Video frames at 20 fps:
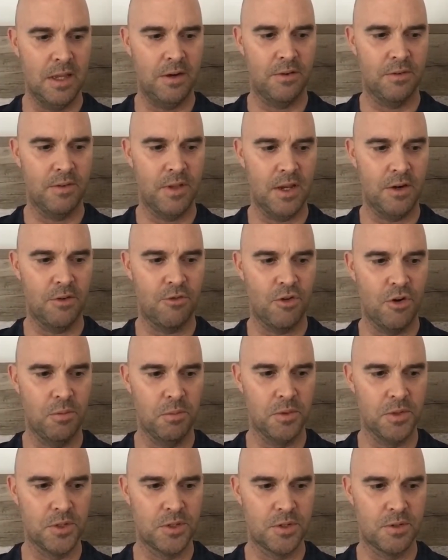that trip
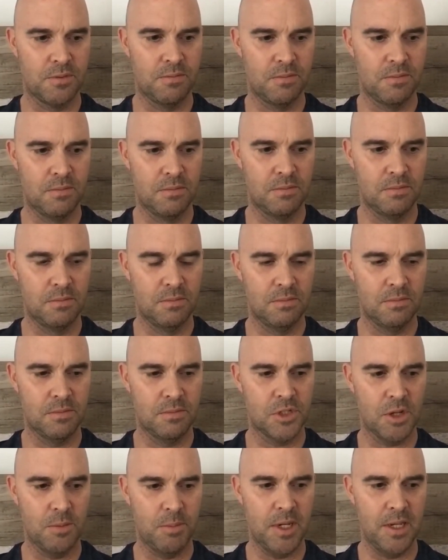was
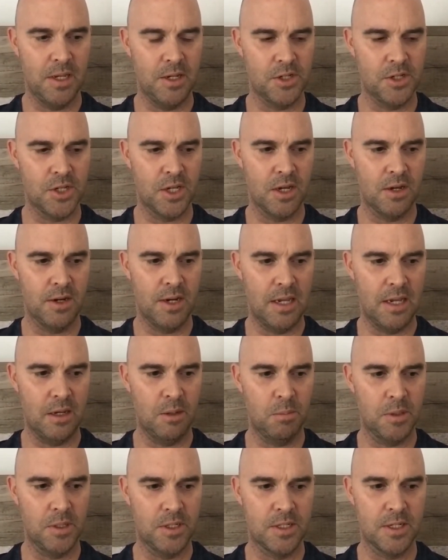so many years ago now,
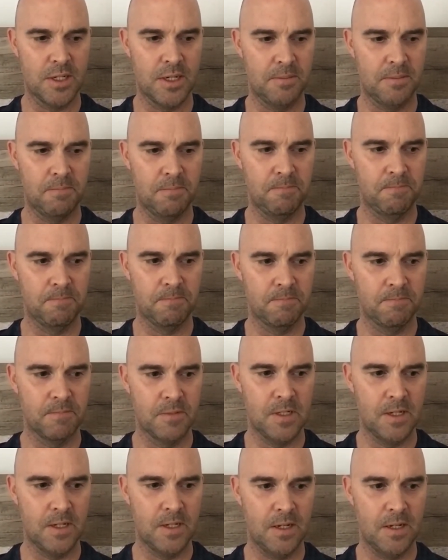but
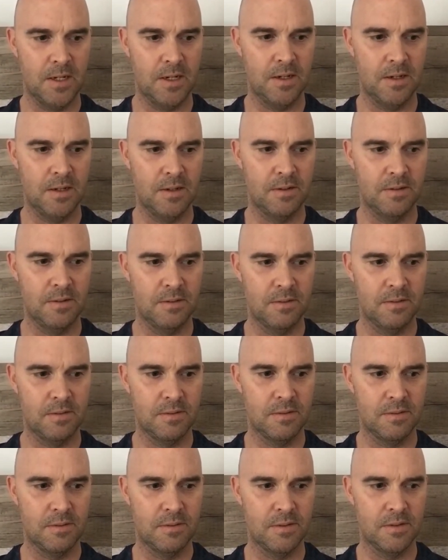the
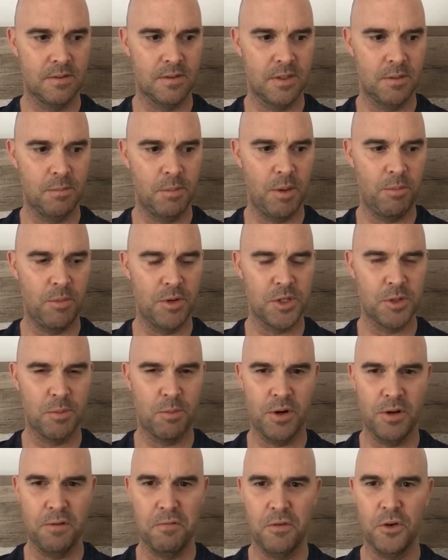memories are
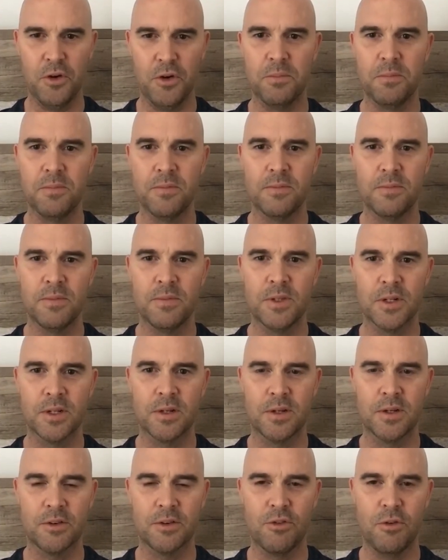pretty firm. I
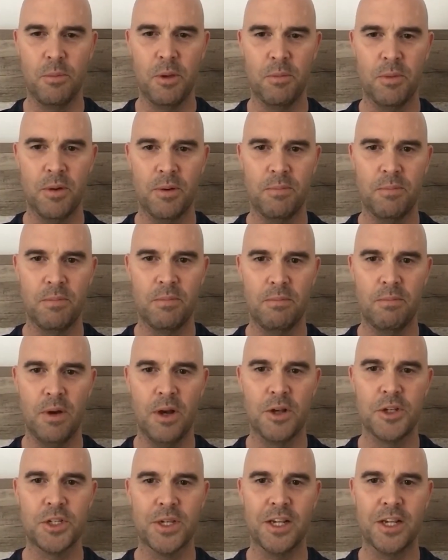can remember
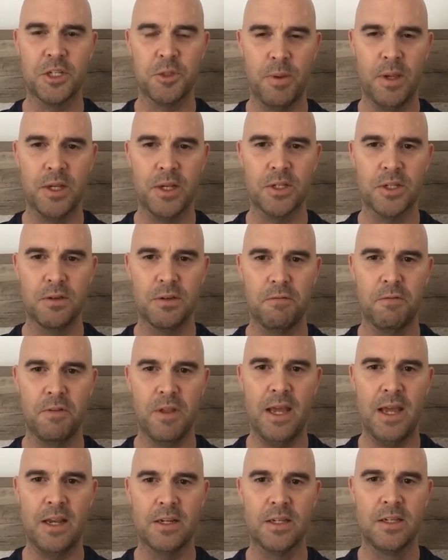most aspects of
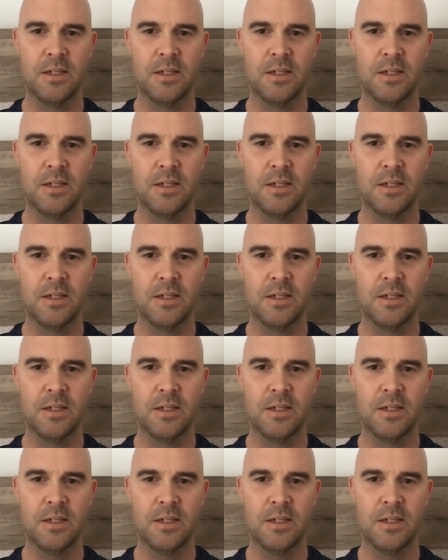that